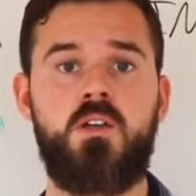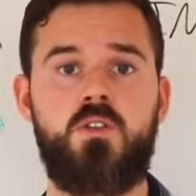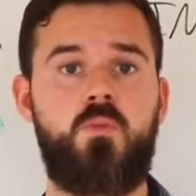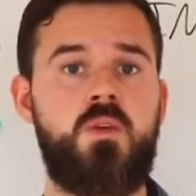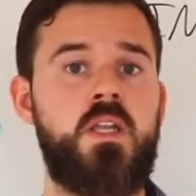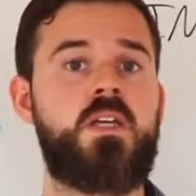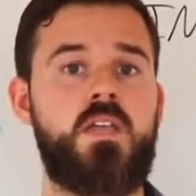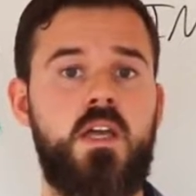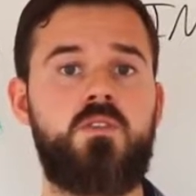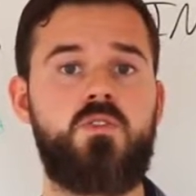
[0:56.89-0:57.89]
So I'm really
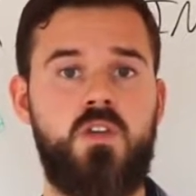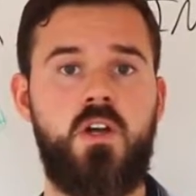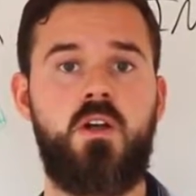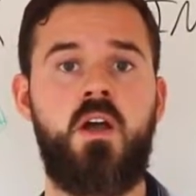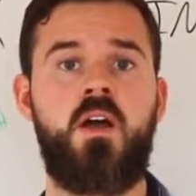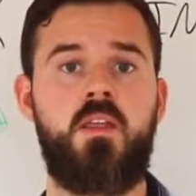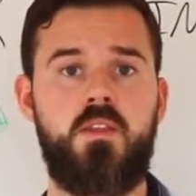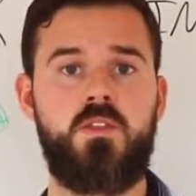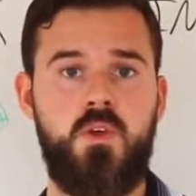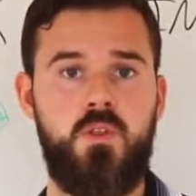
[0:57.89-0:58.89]
excited to share
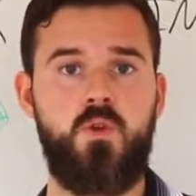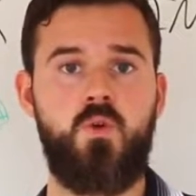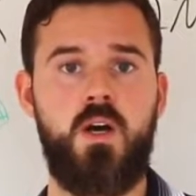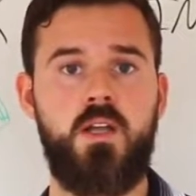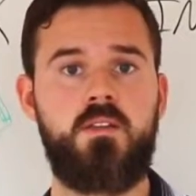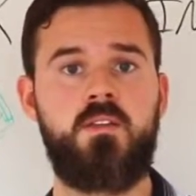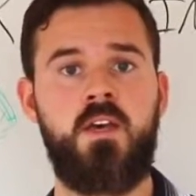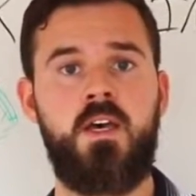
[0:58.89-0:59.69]
this with you. And